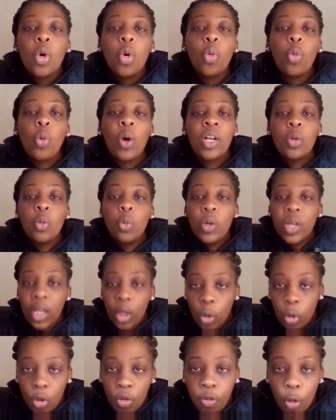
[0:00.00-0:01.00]
what we
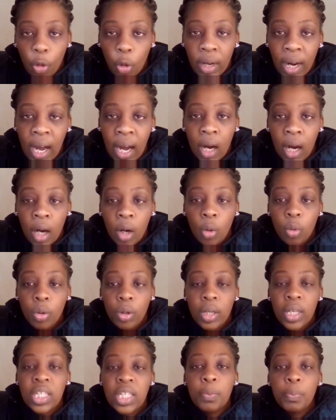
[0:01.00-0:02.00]
look for now
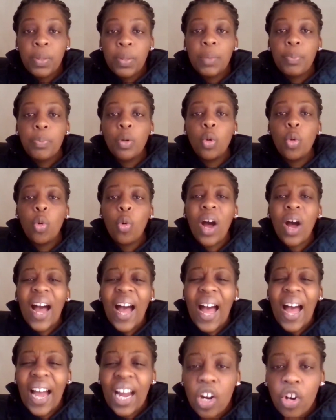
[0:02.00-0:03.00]
is people who are
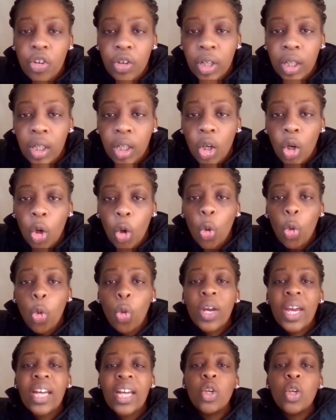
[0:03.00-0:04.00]
hungry, who
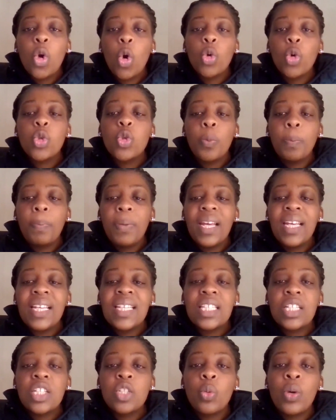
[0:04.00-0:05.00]
can go to
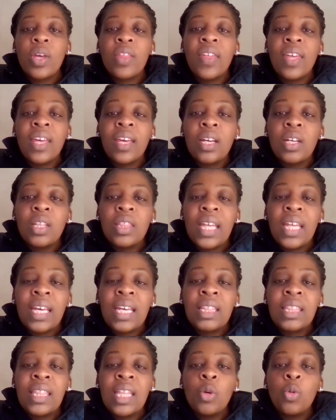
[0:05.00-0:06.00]
places where they
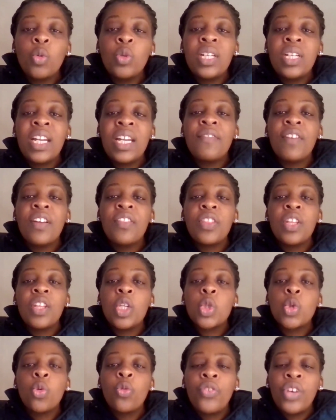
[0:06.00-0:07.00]
would never
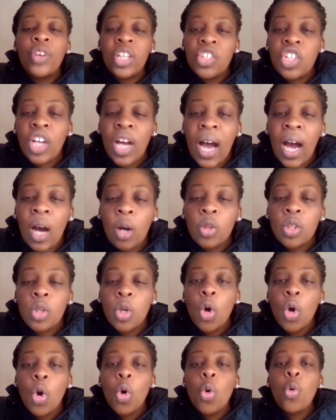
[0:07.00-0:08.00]
think to venture out,
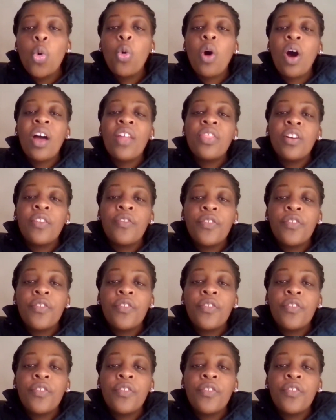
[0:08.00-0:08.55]
who are the